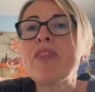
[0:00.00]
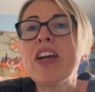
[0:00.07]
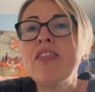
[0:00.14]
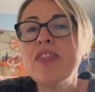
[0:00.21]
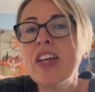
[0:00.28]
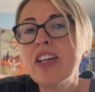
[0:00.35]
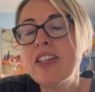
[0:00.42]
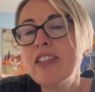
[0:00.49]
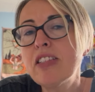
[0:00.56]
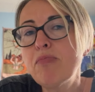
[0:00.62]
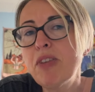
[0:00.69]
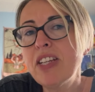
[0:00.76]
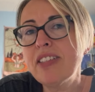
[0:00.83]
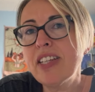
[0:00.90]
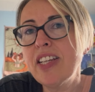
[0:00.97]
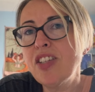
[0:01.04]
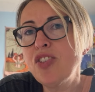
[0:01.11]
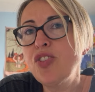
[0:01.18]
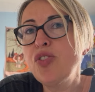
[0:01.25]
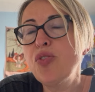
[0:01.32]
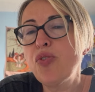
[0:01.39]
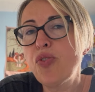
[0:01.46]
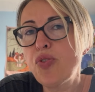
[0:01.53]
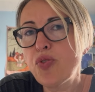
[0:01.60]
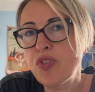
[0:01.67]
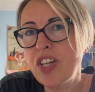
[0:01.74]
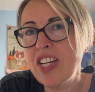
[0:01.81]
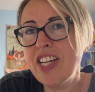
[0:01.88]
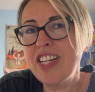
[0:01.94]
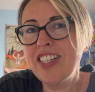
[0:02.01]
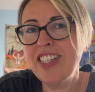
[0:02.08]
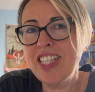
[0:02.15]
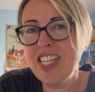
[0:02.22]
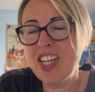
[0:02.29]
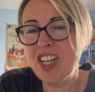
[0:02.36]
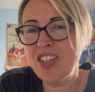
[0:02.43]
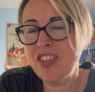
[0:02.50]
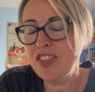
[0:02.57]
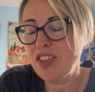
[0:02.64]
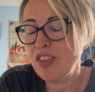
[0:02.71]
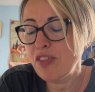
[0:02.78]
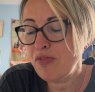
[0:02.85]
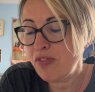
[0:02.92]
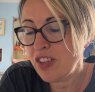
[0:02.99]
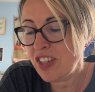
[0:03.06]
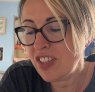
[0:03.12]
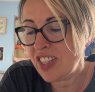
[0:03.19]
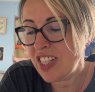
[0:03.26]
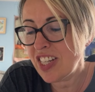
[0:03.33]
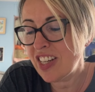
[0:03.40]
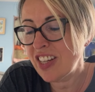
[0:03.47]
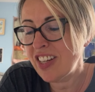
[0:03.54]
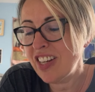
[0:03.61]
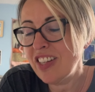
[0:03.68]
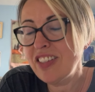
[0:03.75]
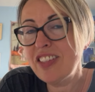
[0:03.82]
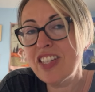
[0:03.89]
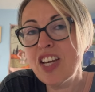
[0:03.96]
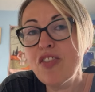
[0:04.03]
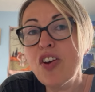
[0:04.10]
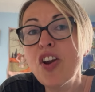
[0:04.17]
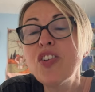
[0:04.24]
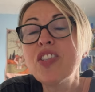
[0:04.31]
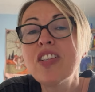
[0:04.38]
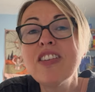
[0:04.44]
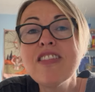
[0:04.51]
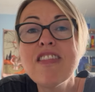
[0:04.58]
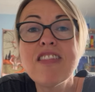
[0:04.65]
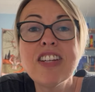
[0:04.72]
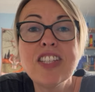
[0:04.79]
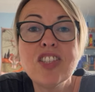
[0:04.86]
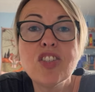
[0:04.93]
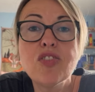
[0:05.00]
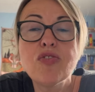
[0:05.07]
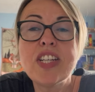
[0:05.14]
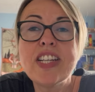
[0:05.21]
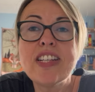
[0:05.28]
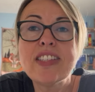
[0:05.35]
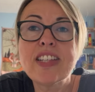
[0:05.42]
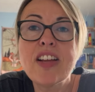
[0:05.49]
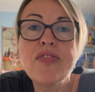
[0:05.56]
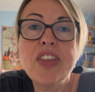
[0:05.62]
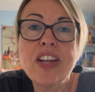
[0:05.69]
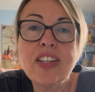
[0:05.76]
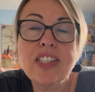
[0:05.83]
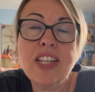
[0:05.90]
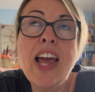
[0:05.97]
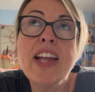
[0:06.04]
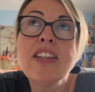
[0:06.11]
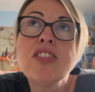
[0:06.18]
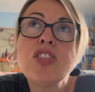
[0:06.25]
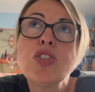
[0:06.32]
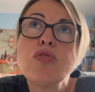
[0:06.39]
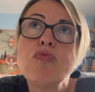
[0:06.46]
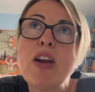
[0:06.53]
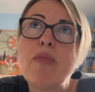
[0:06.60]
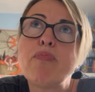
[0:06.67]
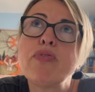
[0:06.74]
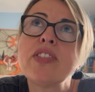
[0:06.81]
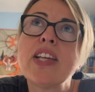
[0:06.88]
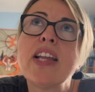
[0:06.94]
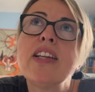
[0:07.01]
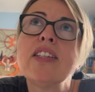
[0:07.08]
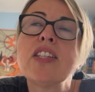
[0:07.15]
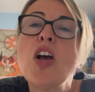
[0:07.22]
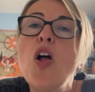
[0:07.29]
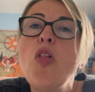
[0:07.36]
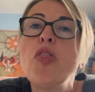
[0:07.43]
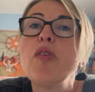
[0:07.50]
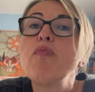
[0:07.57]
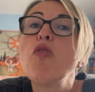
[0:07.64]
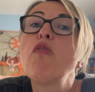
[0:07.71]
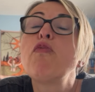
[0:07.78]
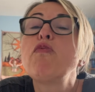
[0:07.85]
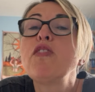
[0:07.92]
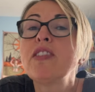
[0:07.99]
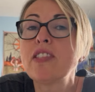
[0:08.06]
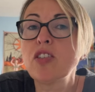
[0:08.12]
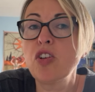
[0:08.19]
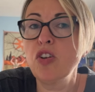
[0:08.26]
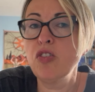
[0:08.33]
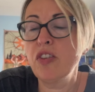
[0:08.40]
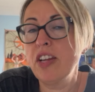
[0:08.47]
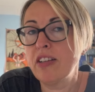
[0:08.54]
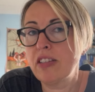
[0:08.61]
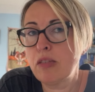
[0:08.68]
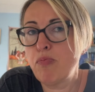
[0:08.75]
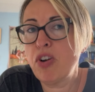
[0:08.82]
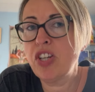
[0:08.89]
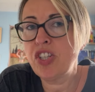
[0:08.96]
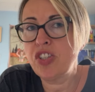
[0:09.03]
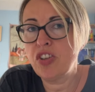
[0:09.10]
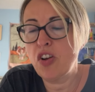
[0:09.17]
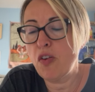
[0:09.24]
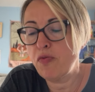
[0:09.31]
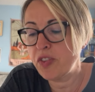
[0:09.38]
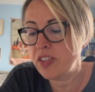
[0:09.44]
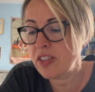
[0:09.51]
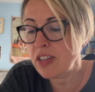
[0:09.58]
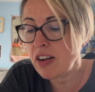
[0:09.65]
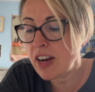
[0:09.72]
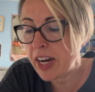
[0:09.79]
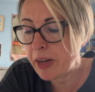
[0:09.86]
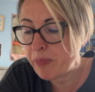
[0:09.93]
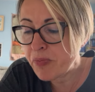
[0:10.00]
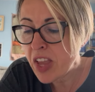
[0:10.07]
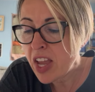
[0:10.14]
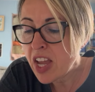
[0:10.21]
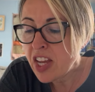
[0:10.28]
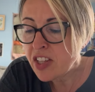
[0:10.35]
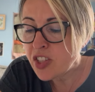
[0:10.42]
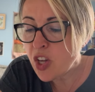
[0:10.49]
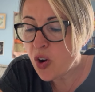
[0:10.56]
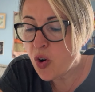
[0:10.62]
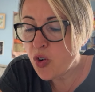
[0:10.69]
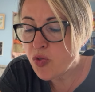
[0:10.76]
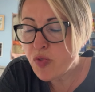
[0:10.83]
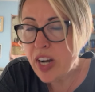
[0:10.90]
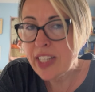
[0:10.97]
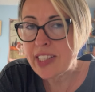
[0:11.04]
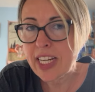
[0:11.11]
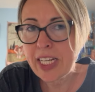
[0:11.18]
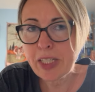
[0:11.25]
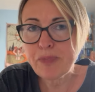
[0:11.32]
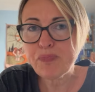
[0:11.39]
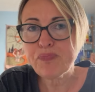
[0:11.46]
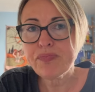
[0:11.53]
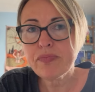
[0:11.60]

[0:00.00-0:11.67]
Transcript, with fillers: and that is split into three decans. So the first decan is zero to nine degrees, and that tends to represent the more physical expression of the sign. So already,